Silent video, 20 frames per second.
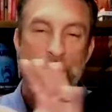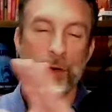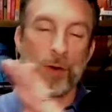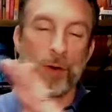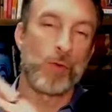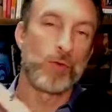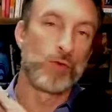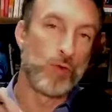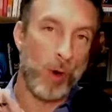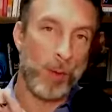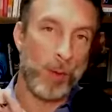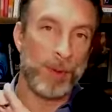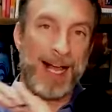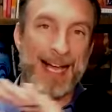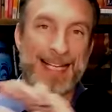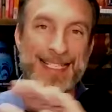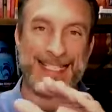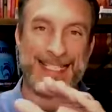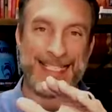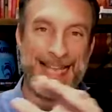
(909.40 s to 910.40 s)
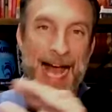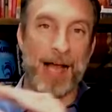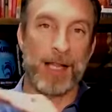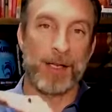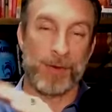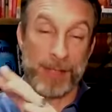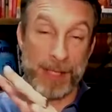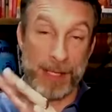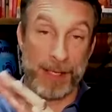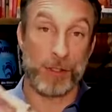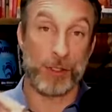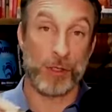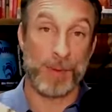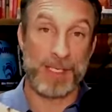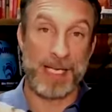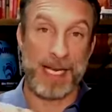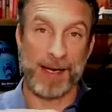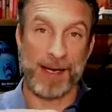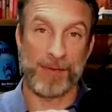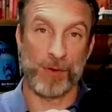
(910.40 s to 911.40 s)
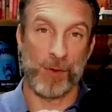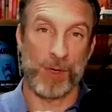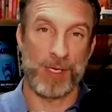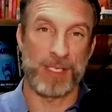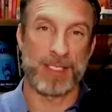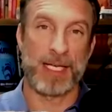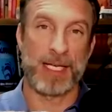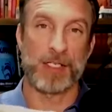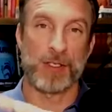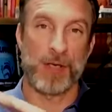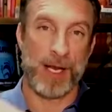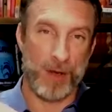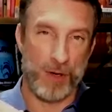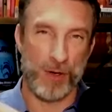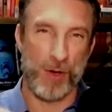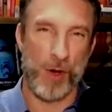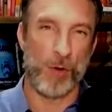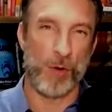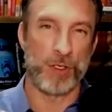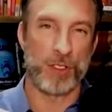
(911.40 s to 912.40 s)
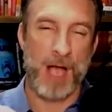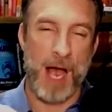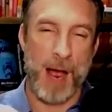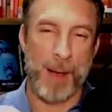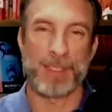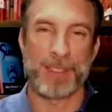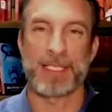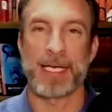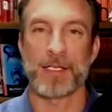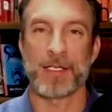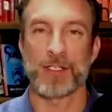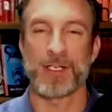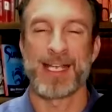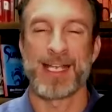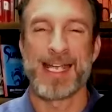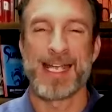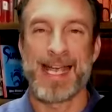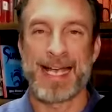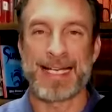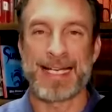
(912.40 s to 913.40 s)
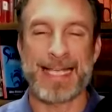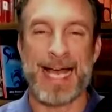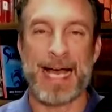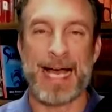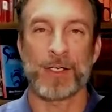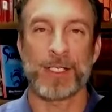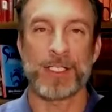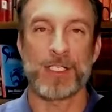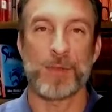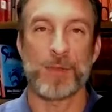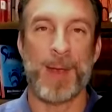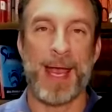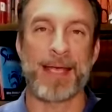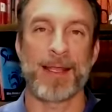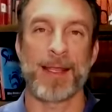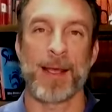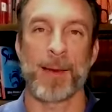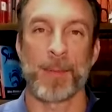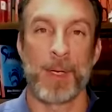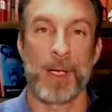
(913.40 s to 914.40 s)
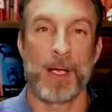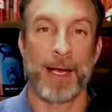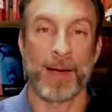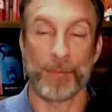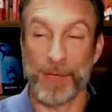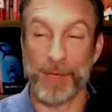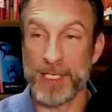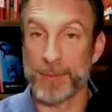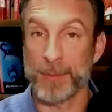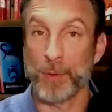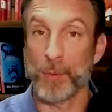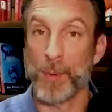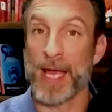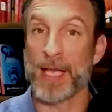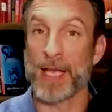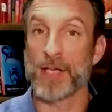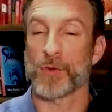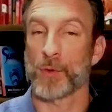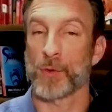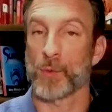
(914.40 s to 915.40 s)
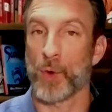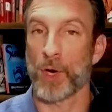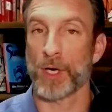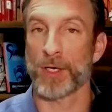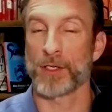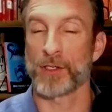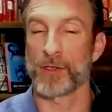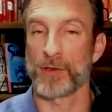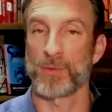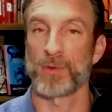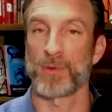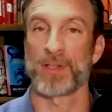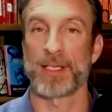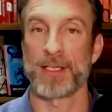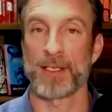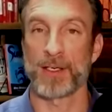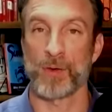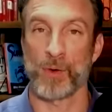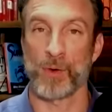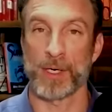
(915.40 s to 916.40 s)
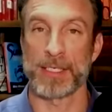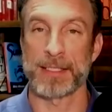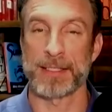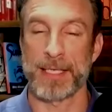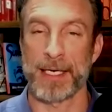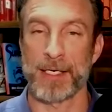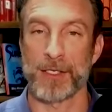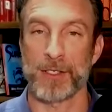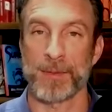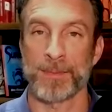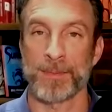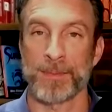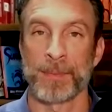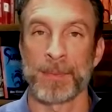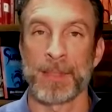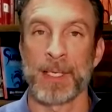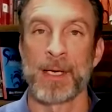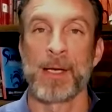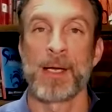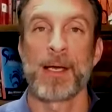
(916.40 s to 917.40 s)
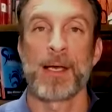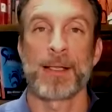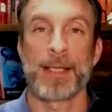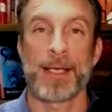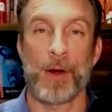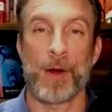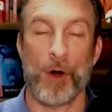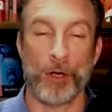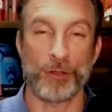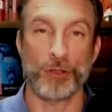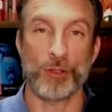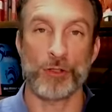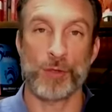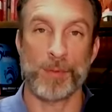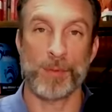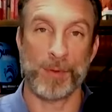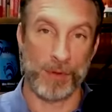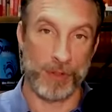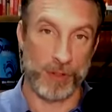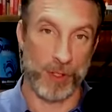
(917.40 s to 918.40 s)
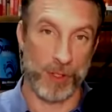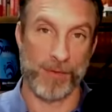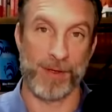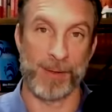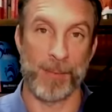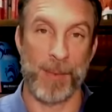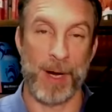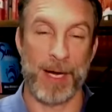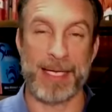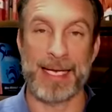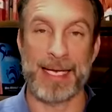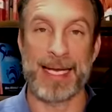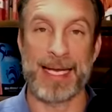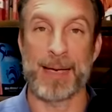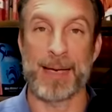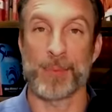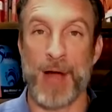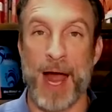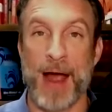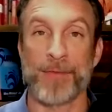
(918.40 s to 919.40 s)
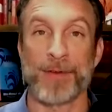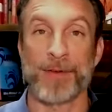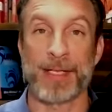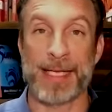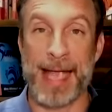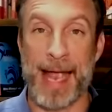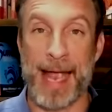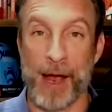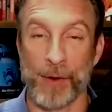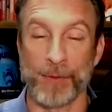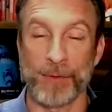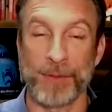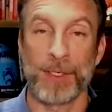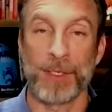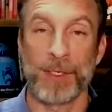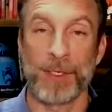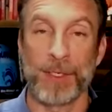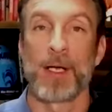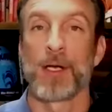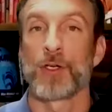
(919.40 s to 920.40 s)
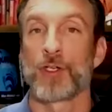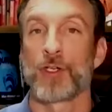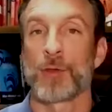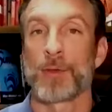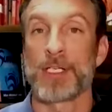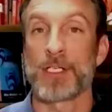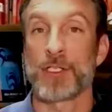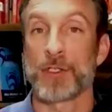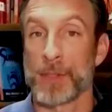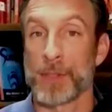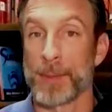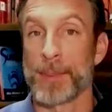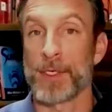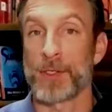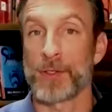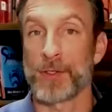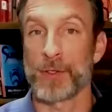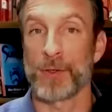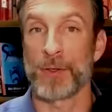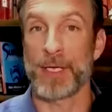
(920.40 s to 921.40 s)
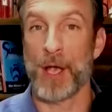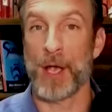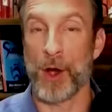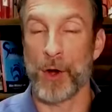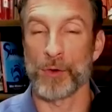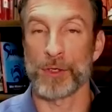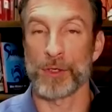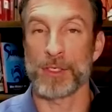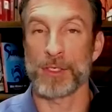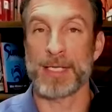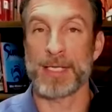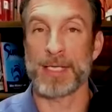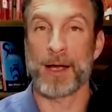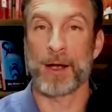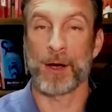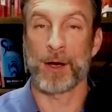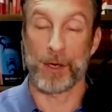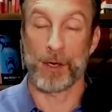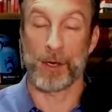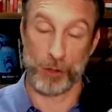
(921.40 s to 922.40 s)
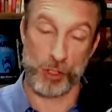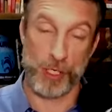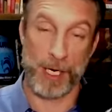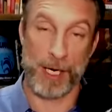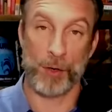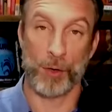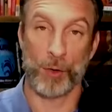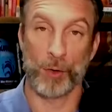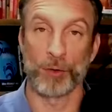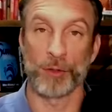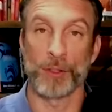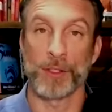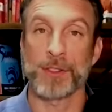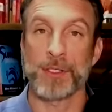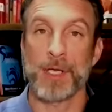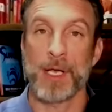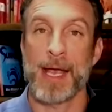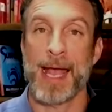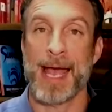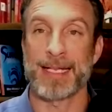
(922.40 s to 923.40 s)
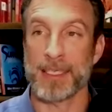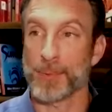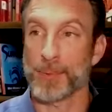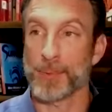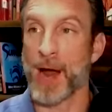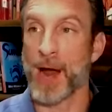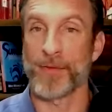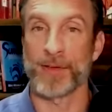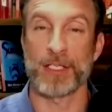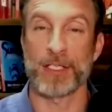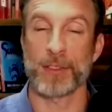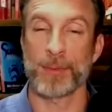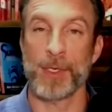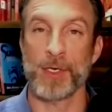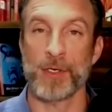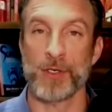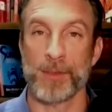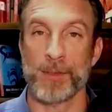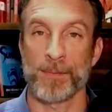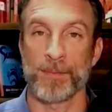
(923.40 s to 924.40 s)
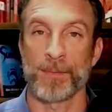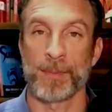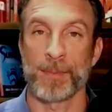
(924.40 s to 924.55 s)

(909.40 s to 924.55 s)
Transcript: normalized salary that they should be taking out of their organization, I call it owner's compensation, a salary to pay them a reasonable wage for the work they're doing within their organization. They also should be reserving money in a profit account to distribute to the owners or shareholders as a profit distribution.